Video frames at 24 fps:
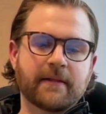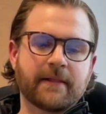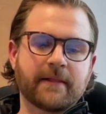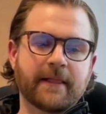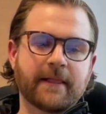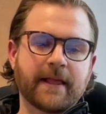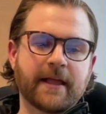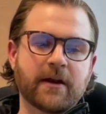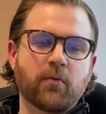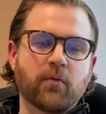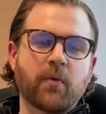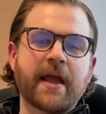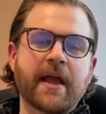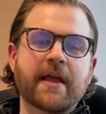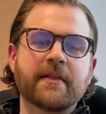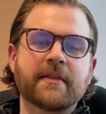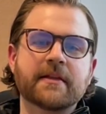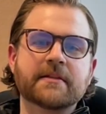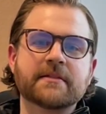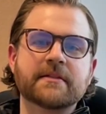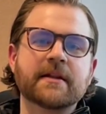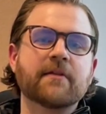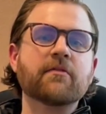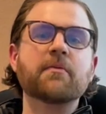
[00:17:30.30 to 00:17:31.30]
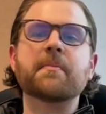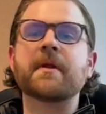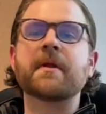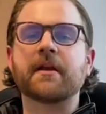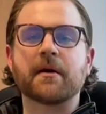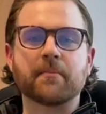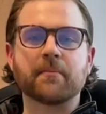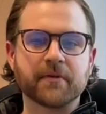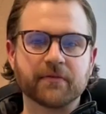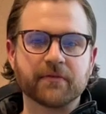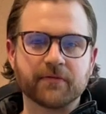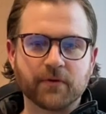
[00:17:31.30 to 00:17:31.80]
in a way that's never been
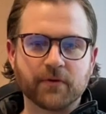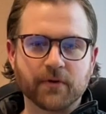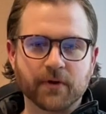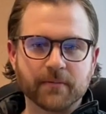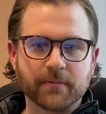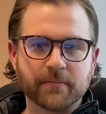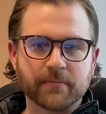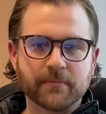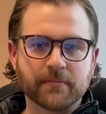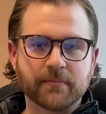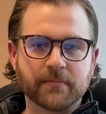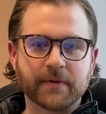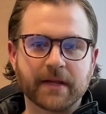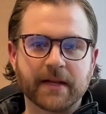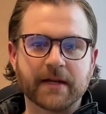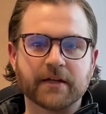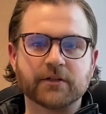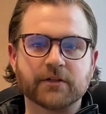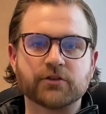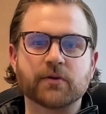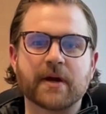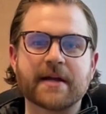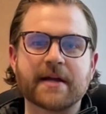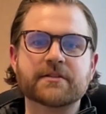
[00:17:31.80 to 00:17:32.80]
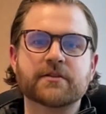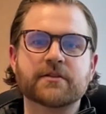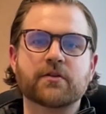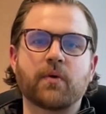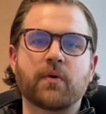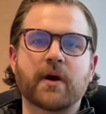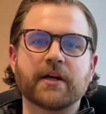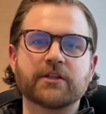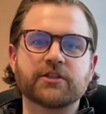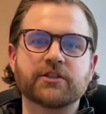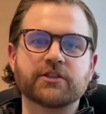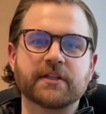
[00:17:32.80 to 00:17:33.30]
done before, and address
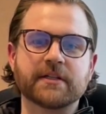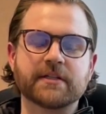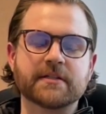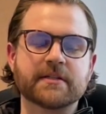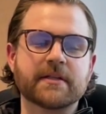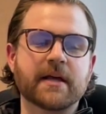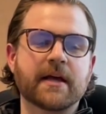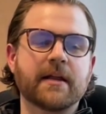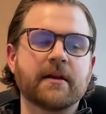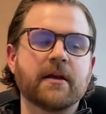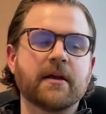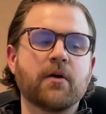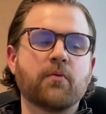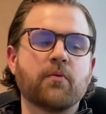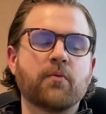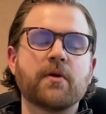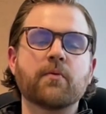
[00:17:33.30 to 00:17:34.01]
questions that